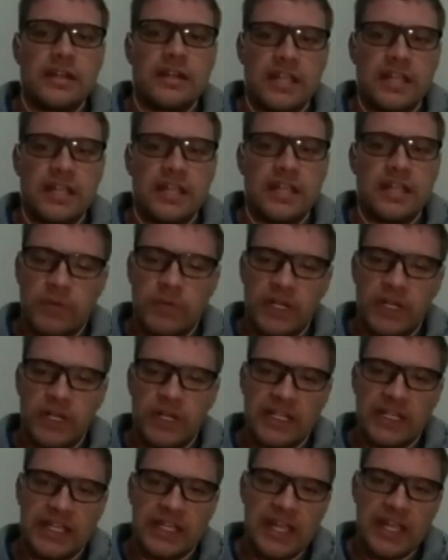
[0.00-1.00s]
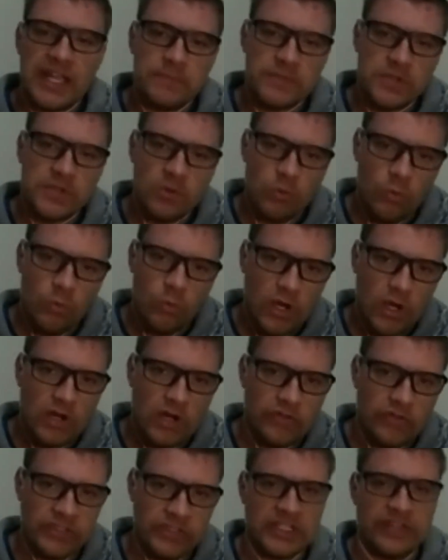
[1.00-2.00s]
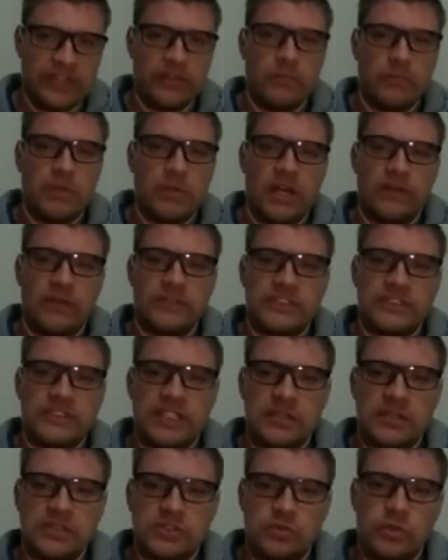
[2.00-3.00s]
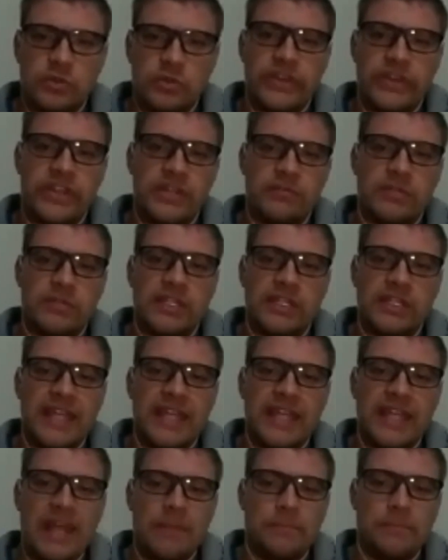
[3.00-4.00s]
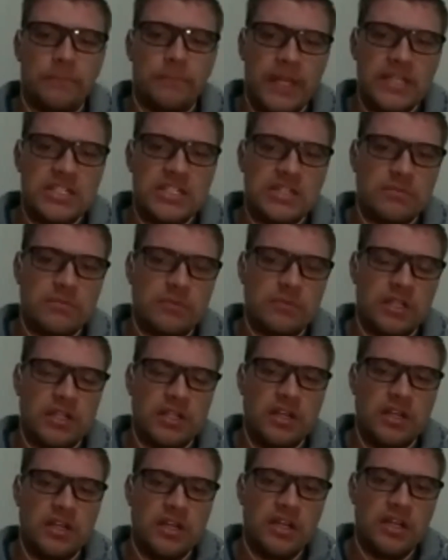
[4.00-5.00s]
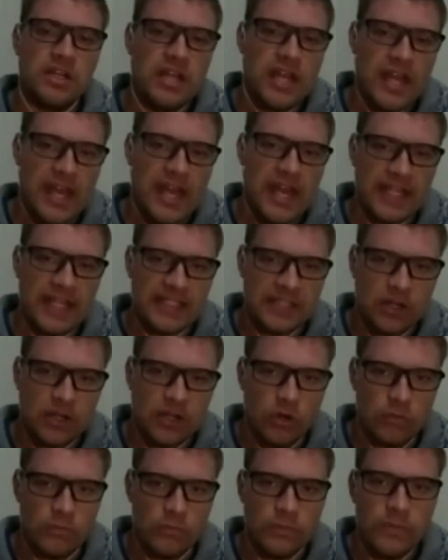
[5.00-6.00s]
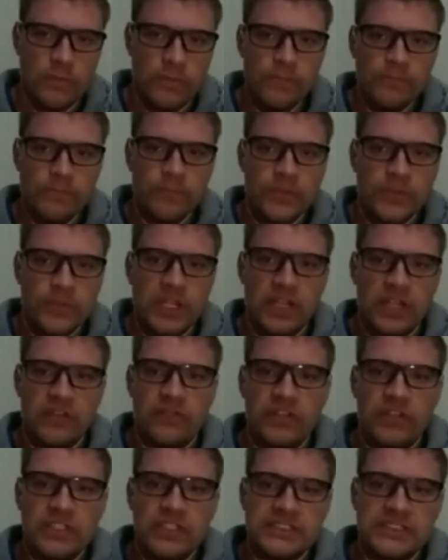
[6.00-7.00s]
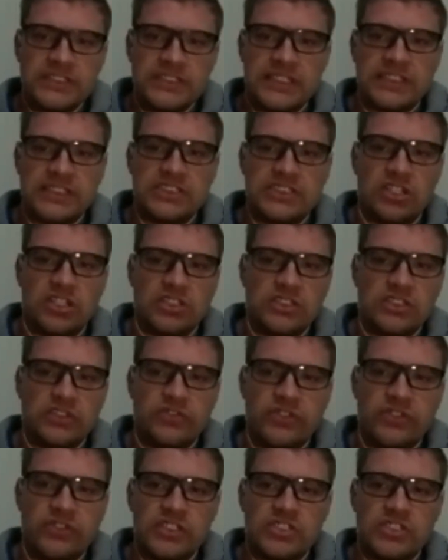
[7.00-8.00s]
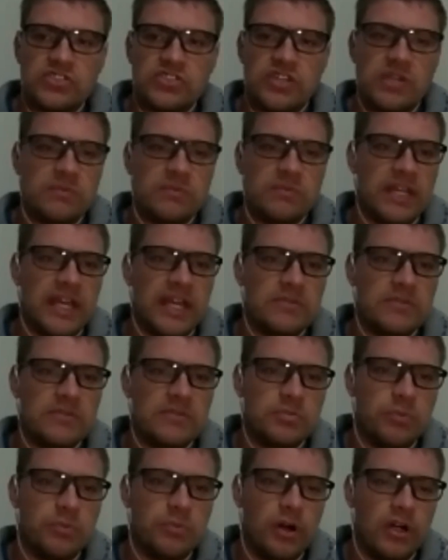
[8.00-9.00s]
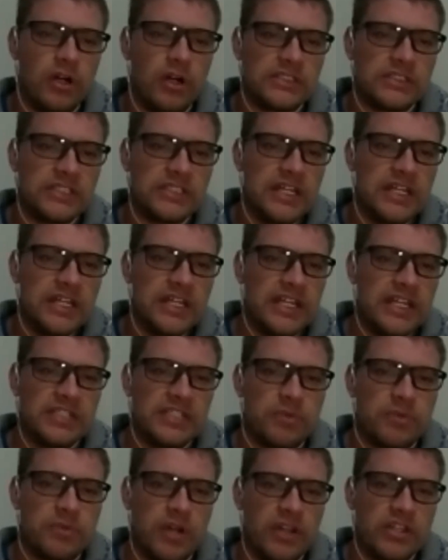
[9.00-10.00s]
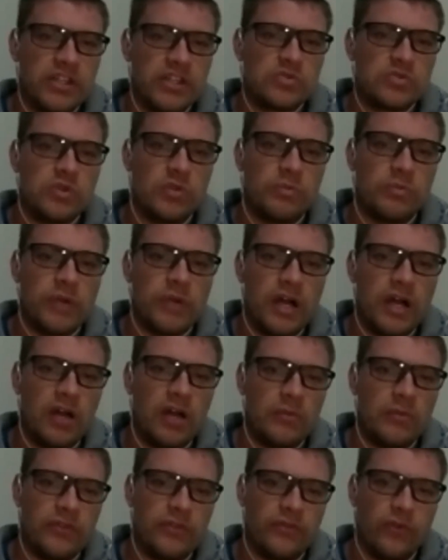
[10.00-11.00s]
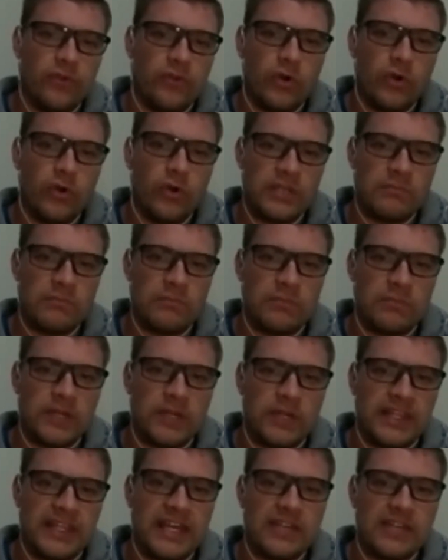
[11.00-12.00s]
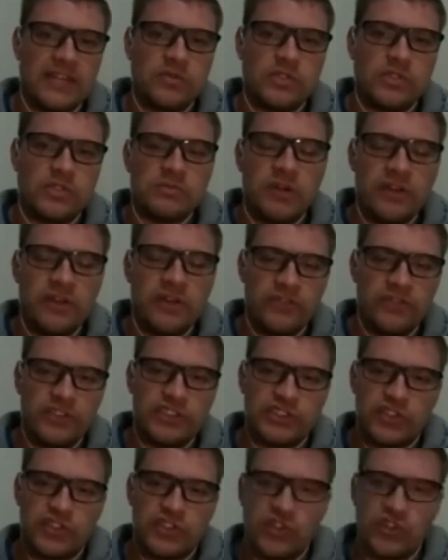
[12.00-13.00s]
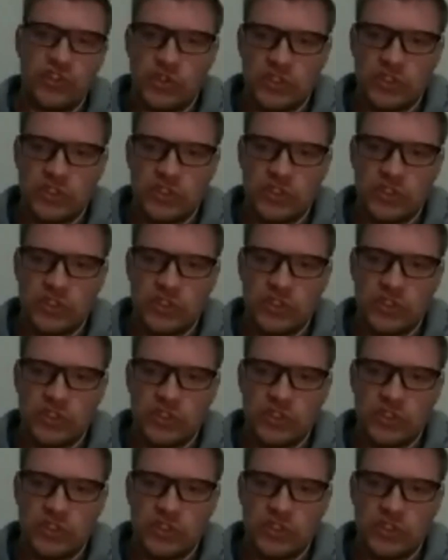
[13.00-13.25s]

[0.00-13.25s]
But he kept one of his other beloved sons with him. He kept Benjamin at home. In verse 6, Joseph's first dream came to pass. His brothers will bow before him, but that was my first thought.